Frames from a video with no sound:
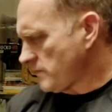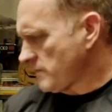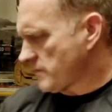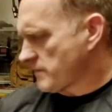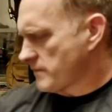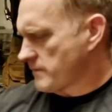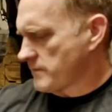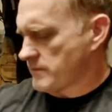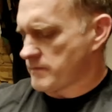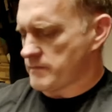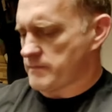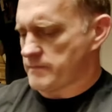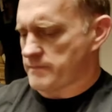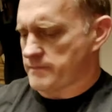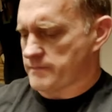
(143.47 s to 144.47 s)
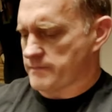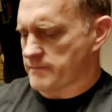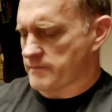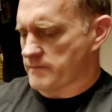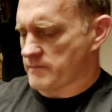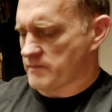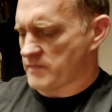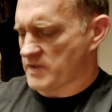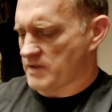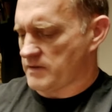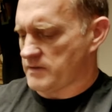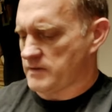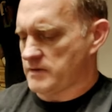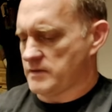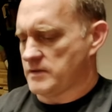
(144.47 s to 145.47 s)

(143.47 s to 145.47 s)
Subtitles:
(no one is talking)